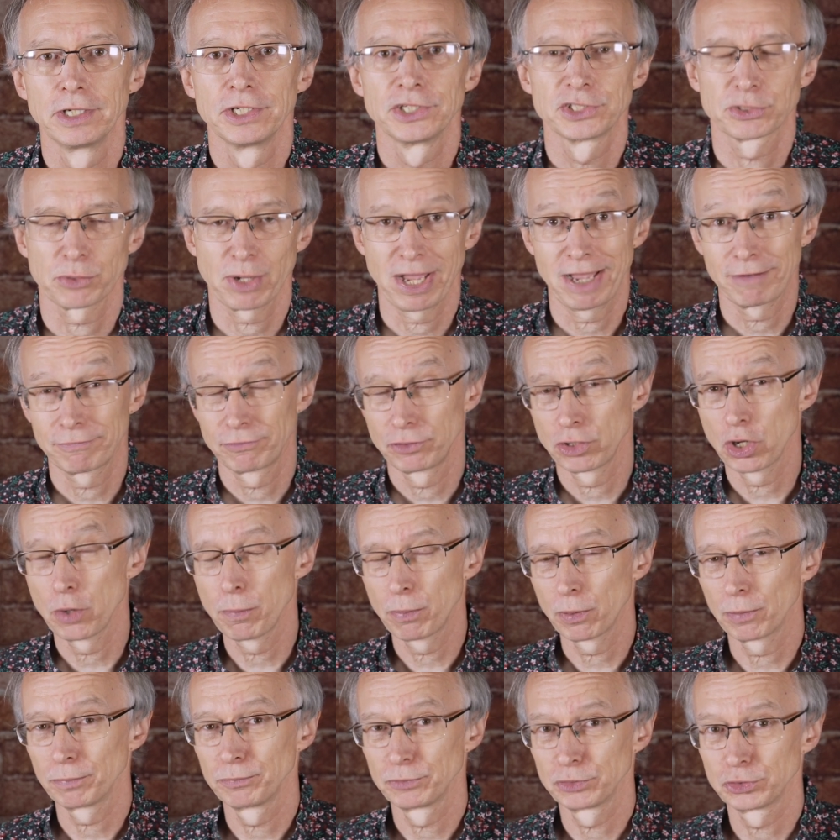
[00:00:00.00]
So I have no
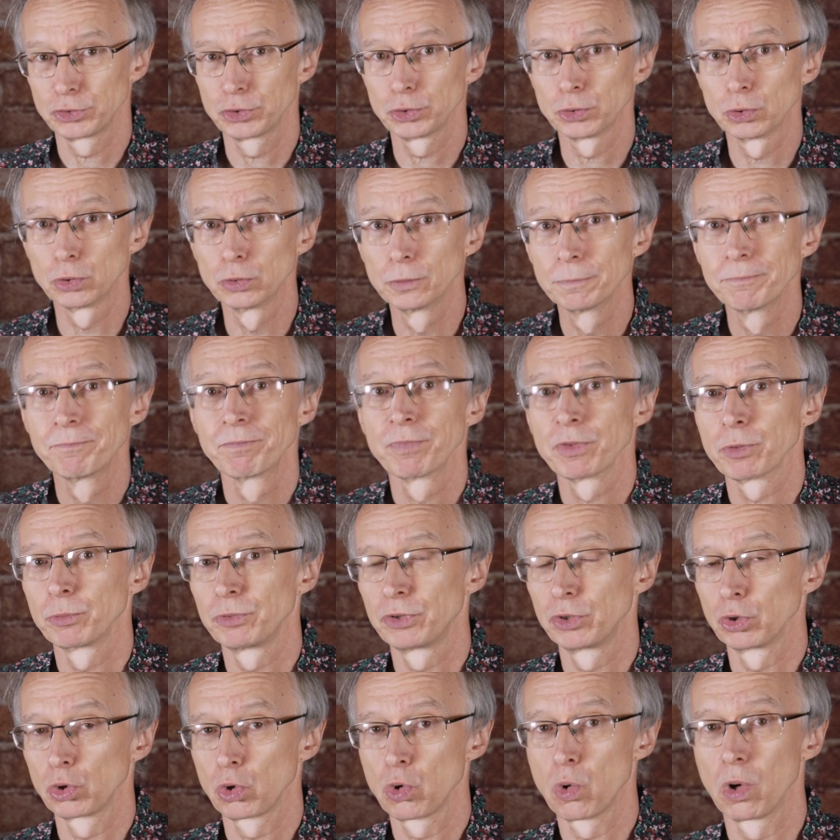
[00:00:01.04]
problems at all
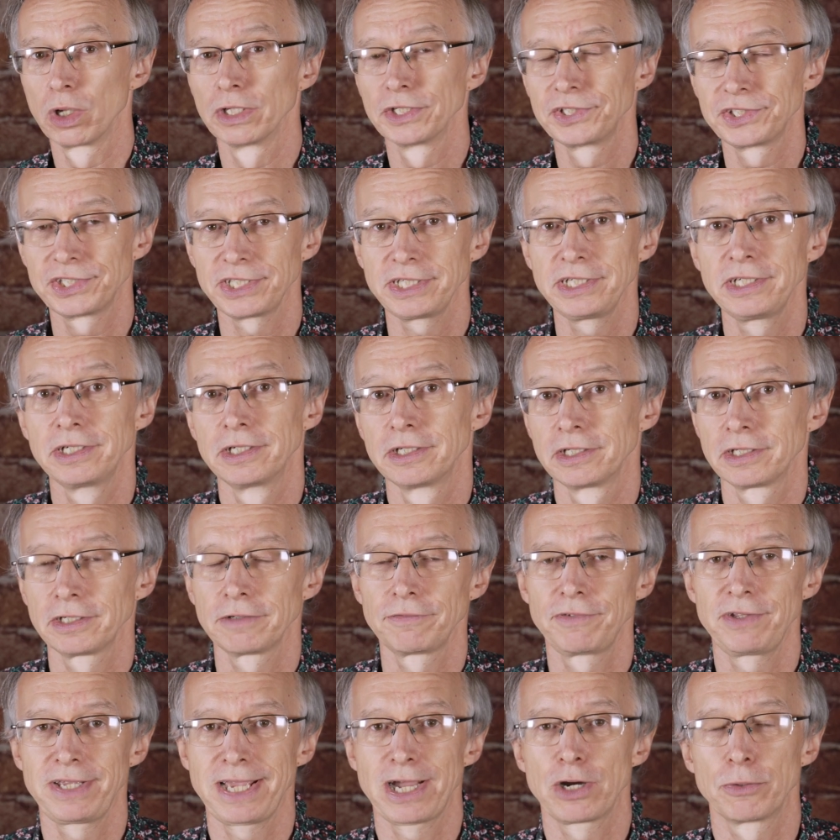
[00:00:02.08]
with the quality
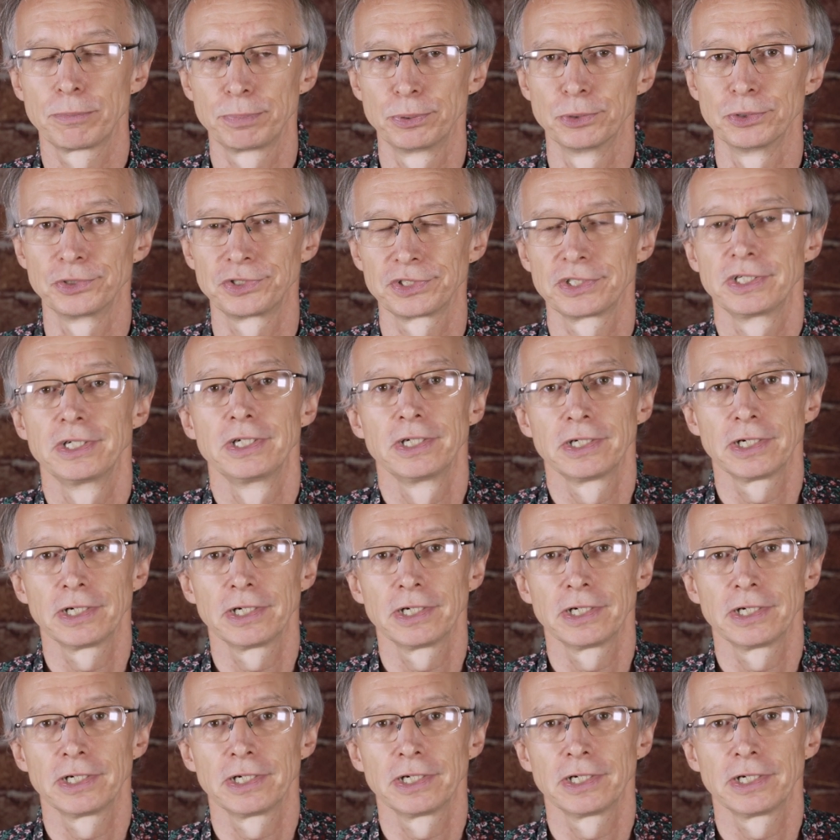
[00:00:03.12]
of the output